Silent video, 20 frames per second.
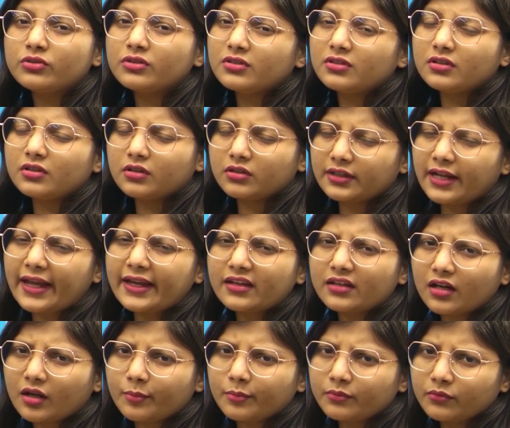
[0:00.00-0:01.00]

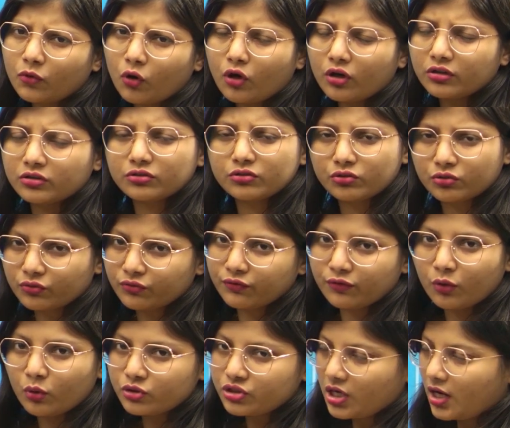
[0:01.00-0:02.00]
diagram or through
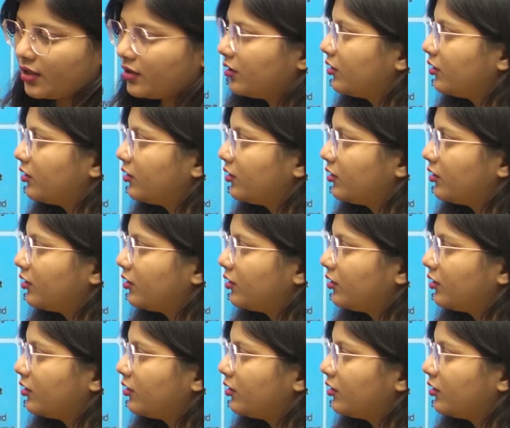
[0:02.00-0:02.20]
flowchart.